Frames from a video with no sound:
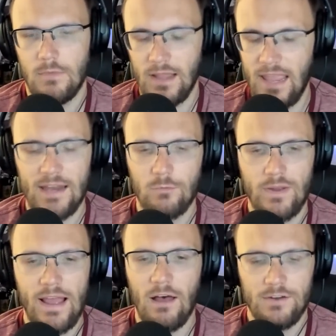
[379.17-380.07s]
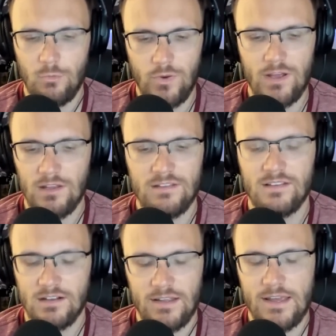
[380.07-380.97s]
Again, in reality,
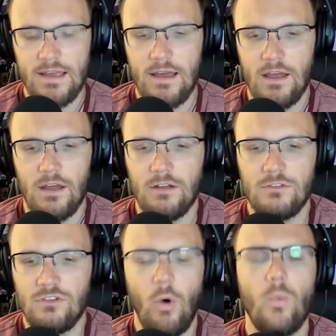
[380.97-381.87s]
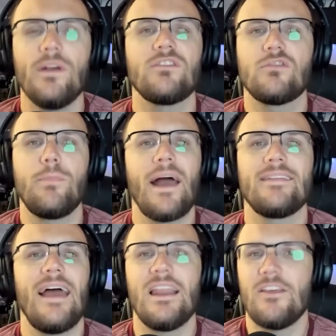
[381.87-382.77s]
realistically, don't
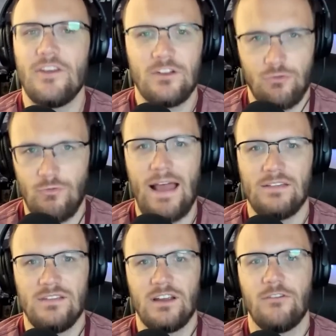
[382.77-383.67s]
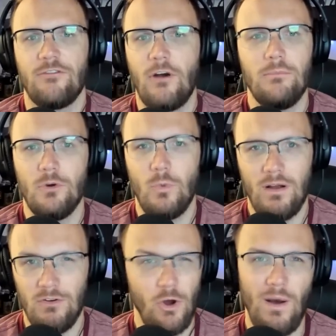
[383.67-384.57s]
expect anything drastic from
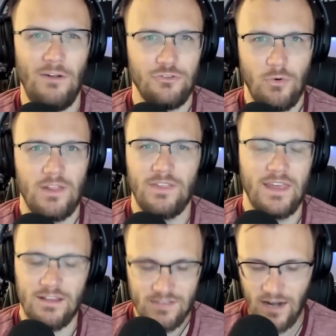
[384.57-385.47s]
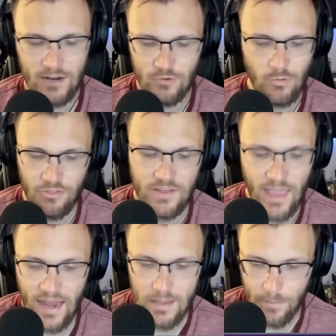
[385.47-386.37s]
Noel joining the Kings, and I don't think
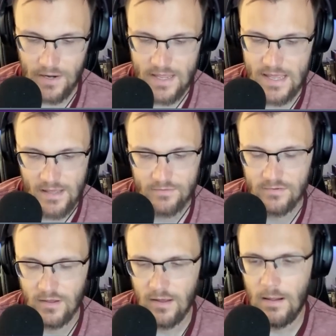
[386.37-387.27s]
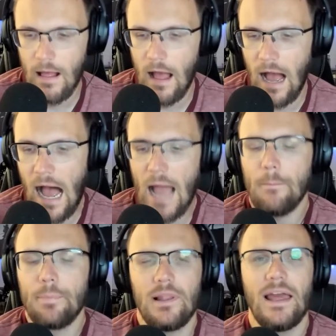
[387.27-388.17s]
anybody is.
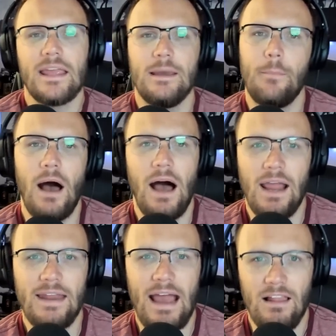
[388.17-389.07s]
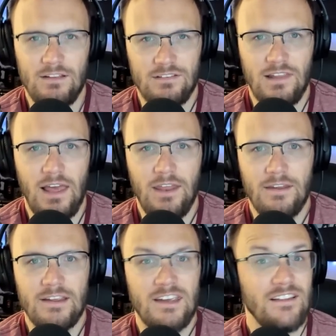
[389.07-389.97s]
I'm playing him behind Alex
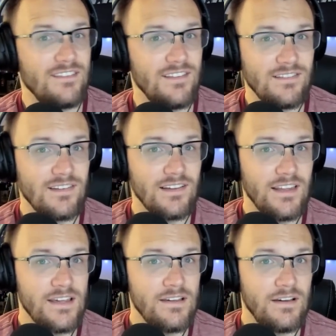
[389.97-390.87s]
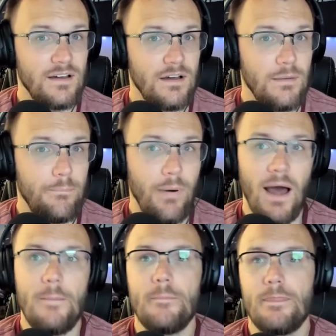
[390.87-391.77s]
Len consistently,
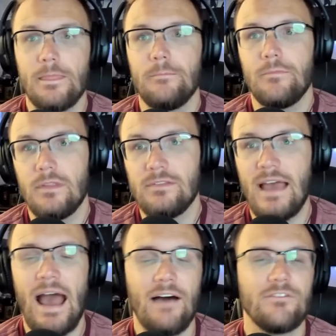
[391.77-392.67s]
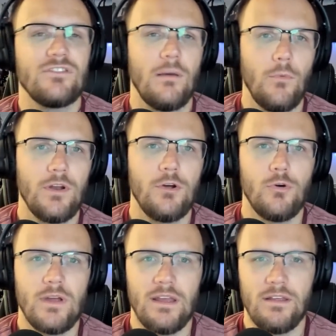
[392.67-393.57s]
but to have someone
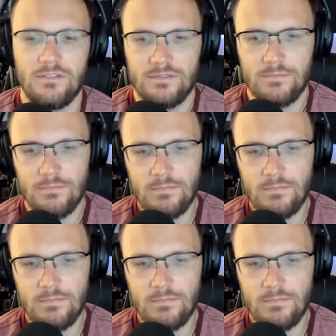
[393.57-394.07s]
who is